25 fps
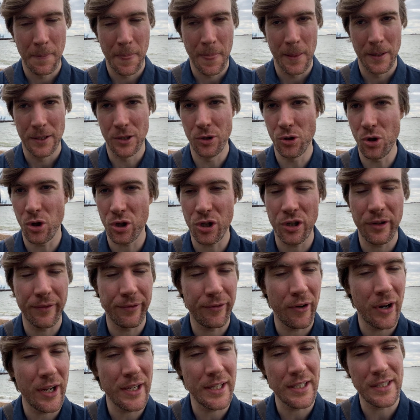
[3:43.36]
You're not gonna
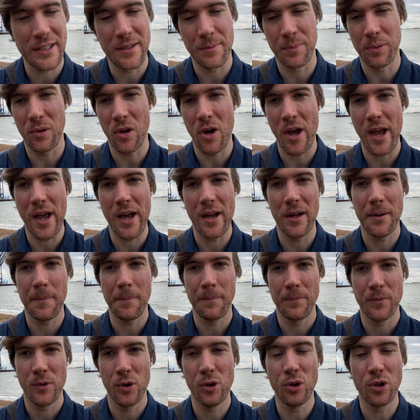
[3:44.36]
find a supplier
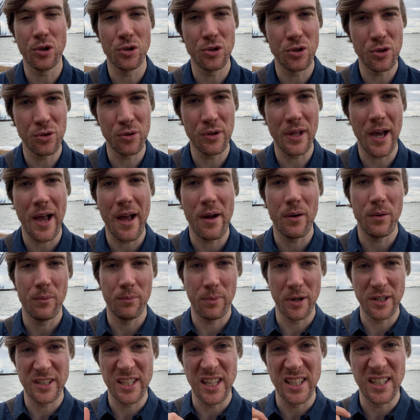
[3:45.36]
who can do that
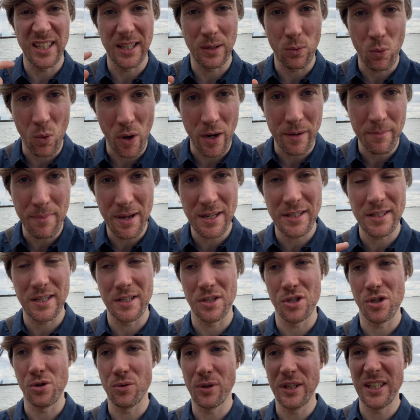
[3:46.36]
by sending one
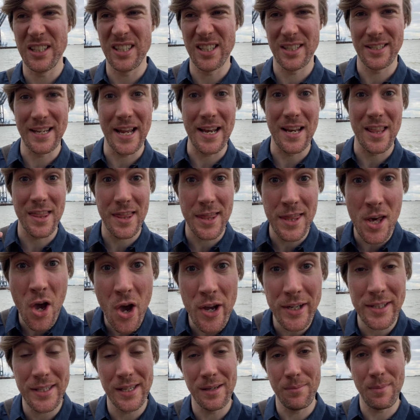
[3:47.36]
message. You'll need to send
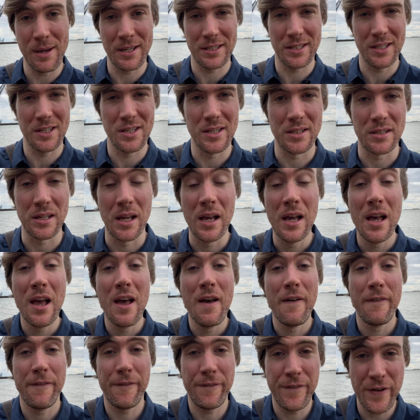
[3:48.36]
30 messages,
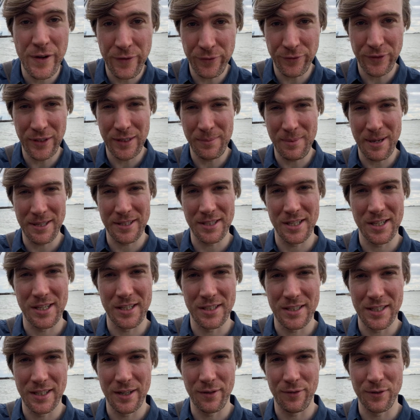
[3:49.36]
50
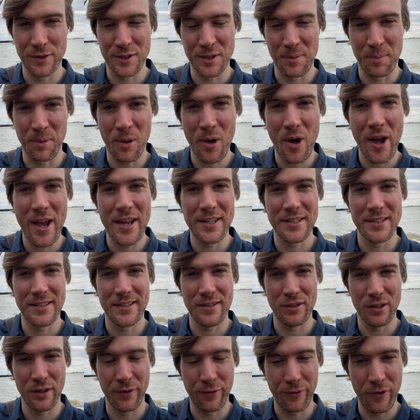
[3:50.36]
messages to different suppliers
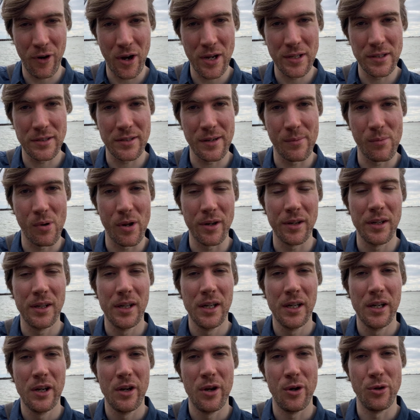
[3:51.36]
until you find someone
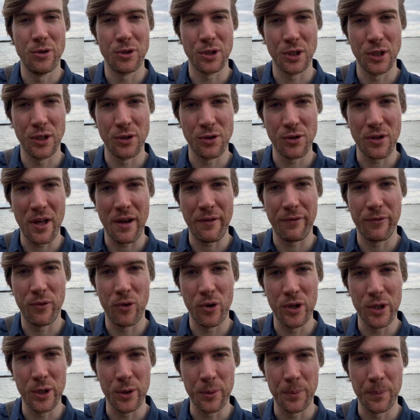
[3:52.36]
who's going to do that
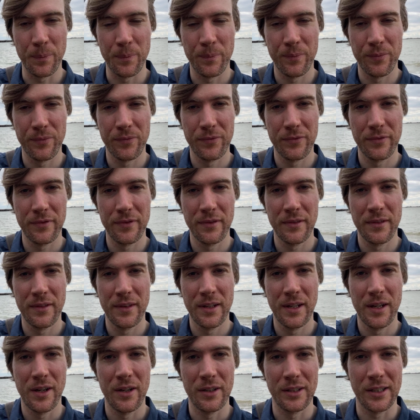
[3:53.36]
for you.
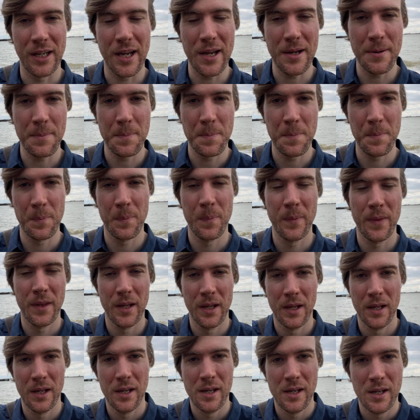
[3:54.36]
Okay?
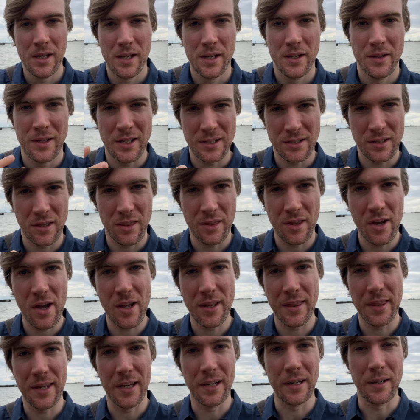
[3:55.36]
That's the
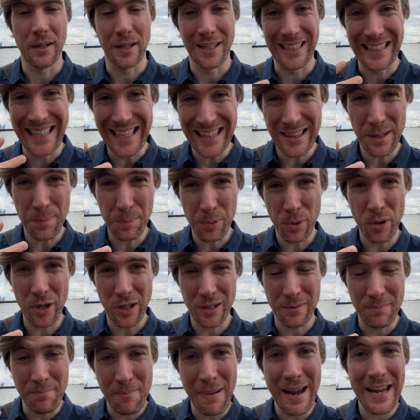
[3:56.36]
third thing. Get the
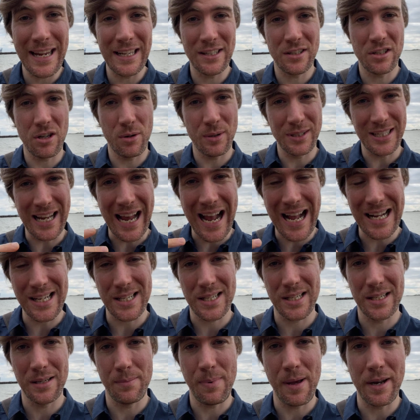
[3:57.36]
product made so it's
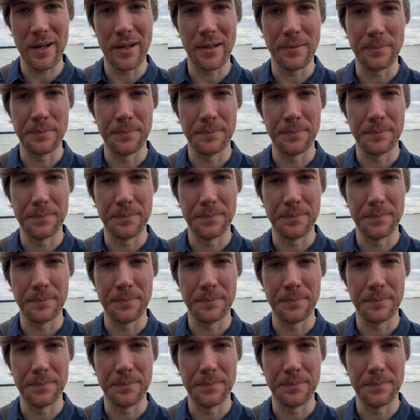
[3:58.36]
actually better.